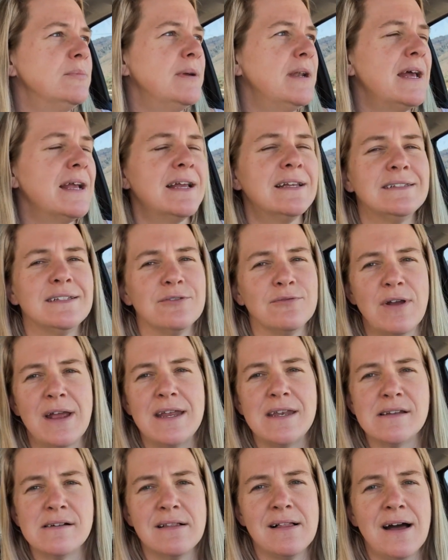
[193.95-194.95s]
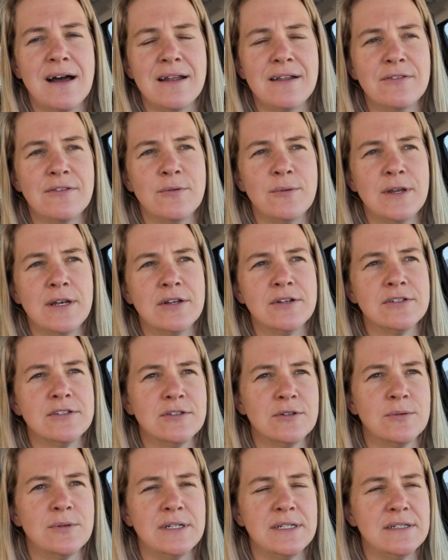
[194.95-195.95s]
But I guess it rained a lot in the winter,
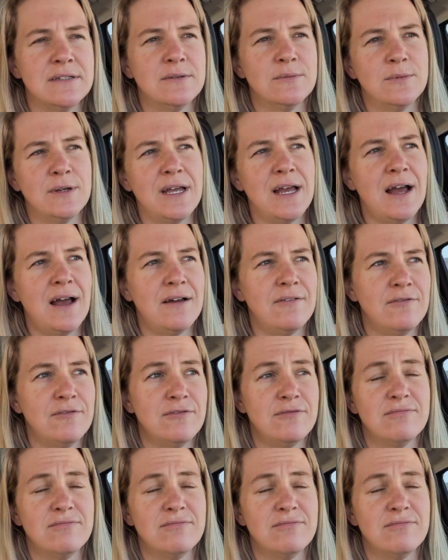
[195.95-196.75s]
so we have